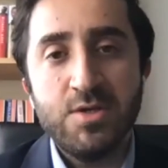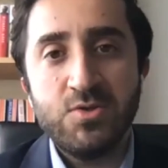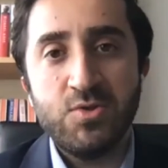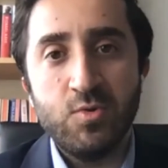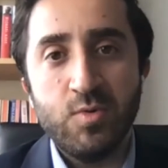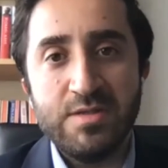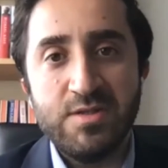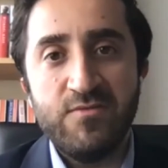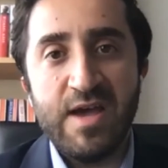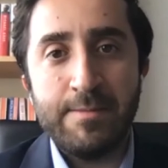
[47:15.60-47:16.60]
to
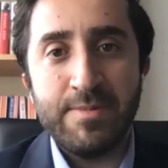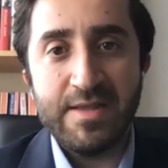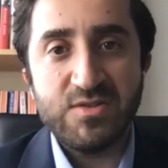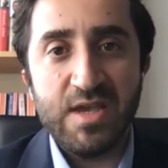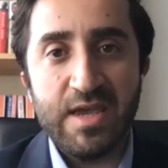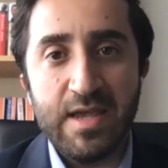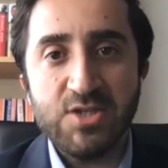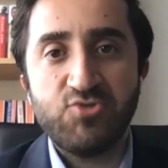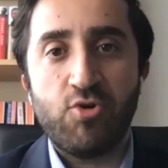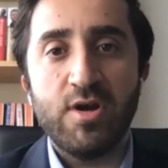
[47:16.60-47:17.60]
develop, let's say, a
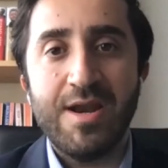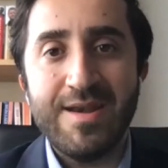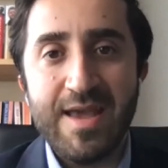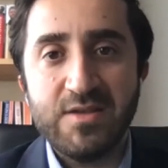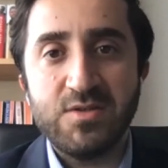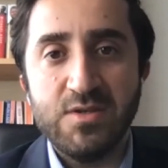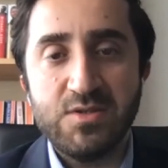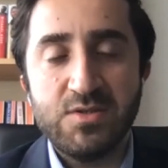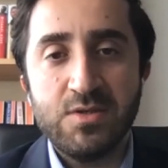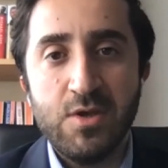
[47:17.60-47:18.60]
stronger
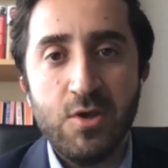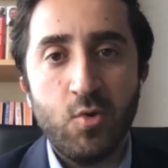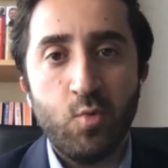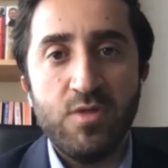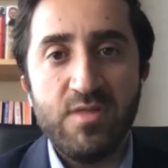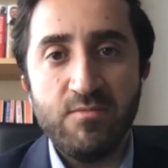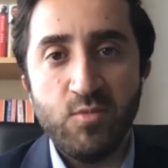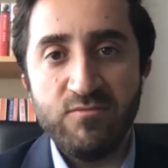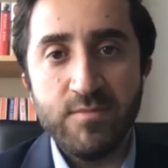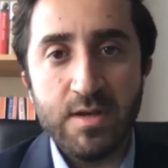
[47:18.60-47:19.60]
nexus with the
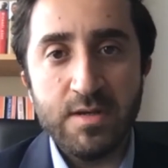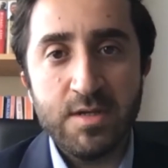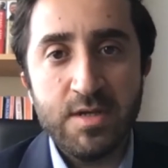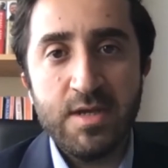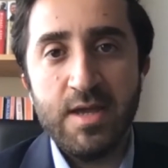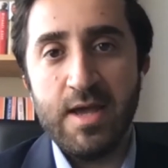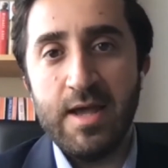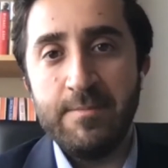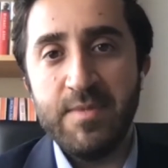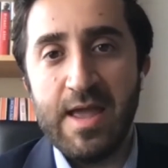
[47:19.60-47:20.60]
movement.
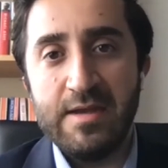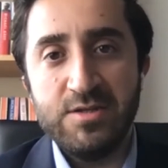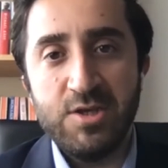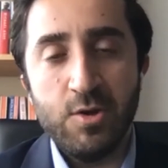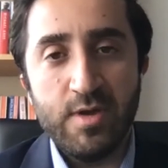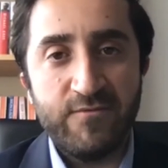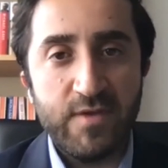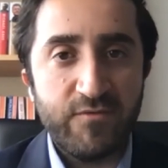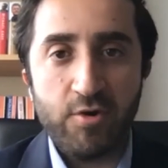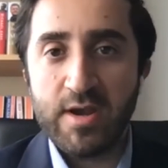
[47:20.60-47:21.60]

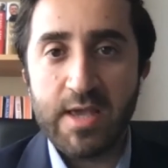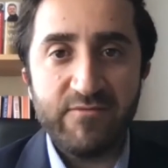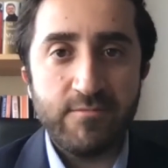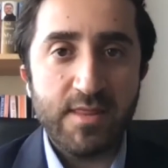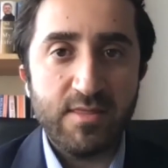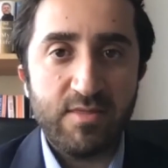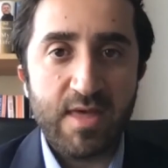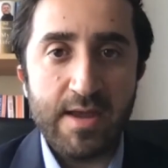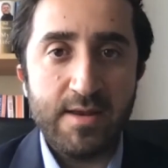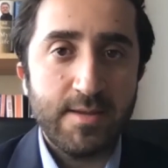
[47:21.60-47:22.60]
If you're a government
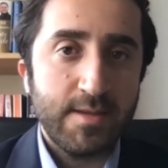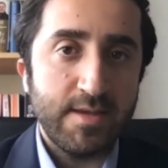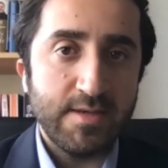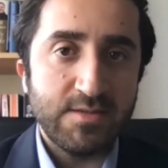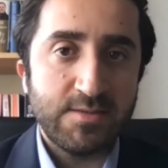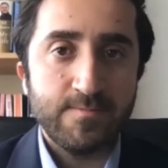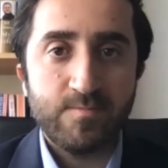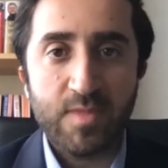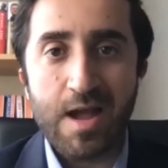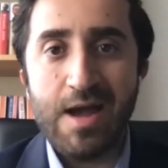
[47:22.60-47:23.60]
that is
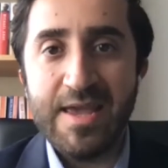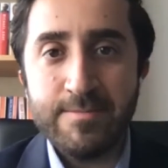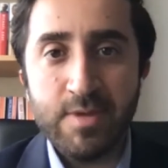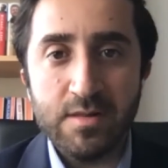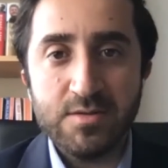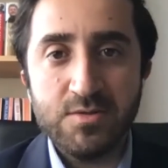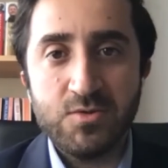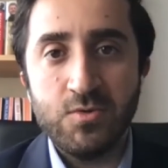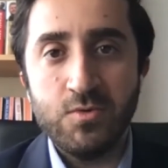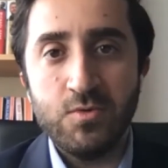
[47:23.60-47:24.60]
unable
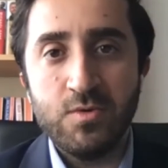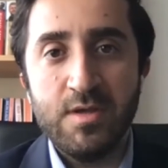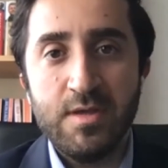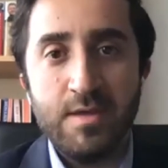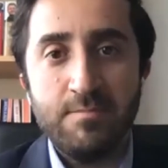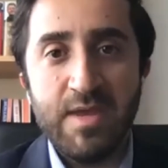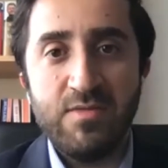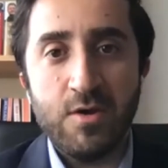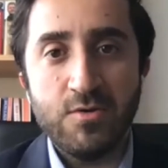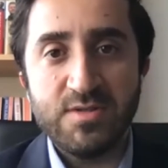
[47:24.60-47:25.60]
to meet
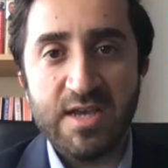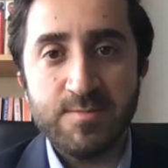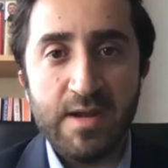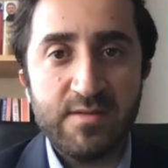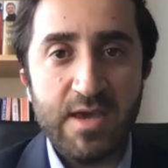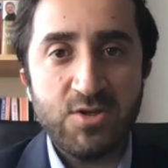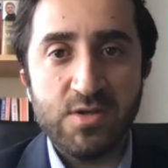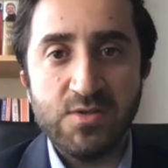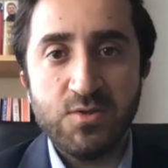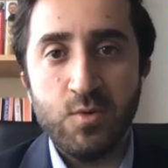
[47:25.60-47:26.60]
those
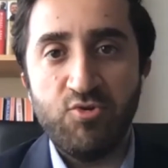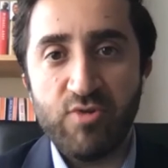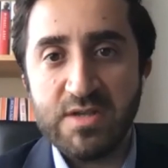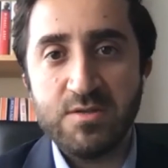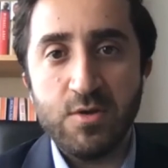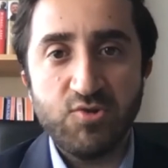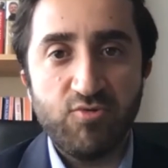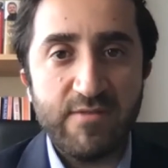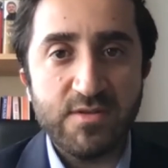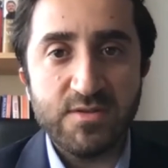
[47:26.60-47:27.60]
expectations, to address those
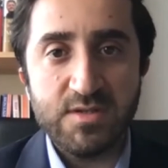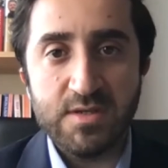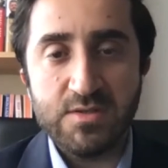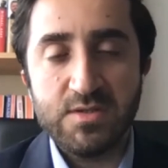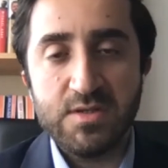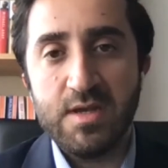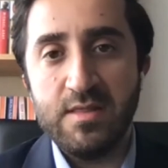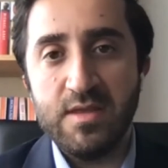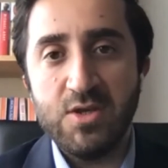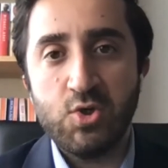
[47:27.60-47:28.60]
grievances
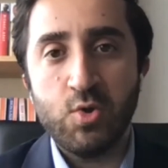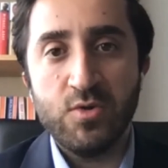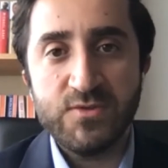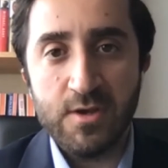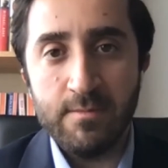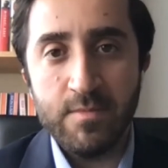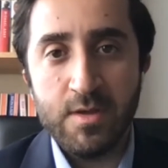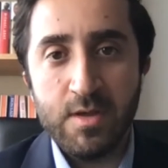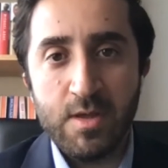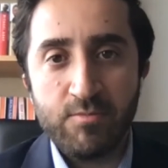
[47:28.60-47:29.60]
in the short term,
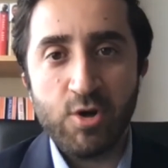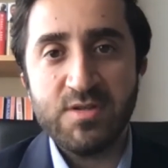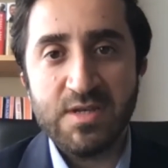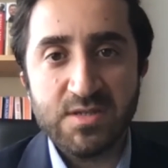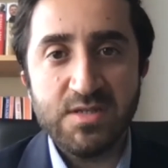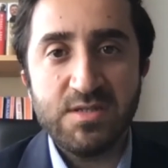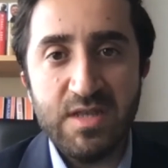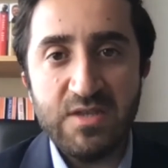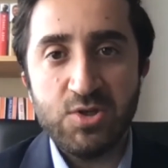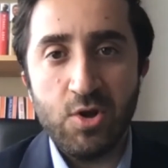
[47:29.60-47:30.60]
protesters
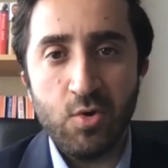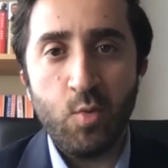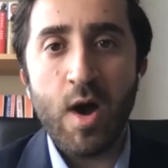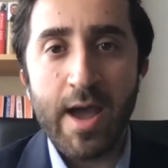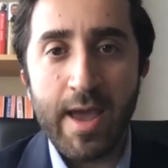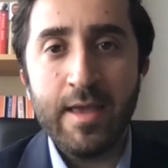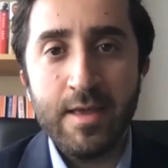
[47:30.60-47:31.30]
need to know why.